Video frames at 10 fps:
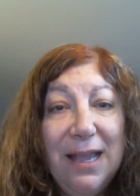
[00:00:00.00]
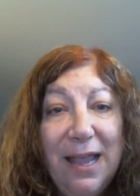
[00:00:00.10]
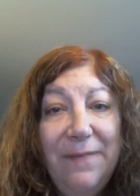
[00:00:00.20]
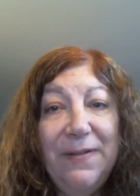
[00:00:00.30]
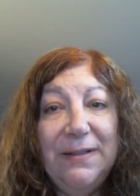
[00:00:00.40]

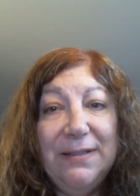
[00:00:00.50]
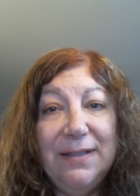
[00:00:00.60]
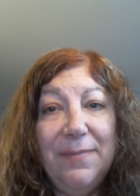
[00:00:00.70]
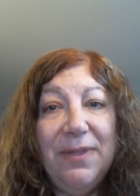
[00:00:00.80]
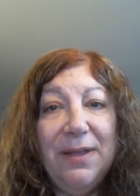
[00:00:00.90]
If it's
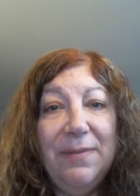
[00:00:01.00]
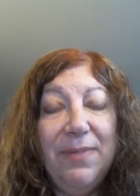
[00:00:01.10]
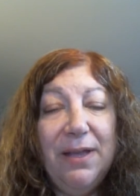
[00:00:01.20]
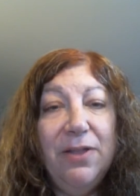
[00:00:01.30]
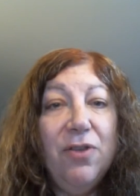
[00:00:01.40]
something
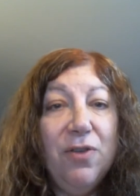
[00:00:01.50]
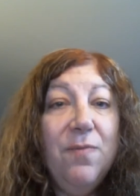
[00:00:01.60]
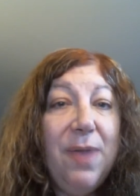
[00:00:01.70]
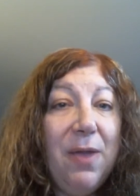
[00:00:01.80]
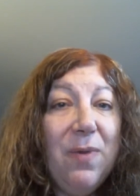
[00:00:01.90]
big, though, you
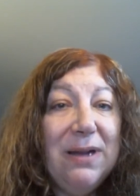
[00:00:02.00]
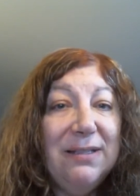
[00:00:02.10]
may want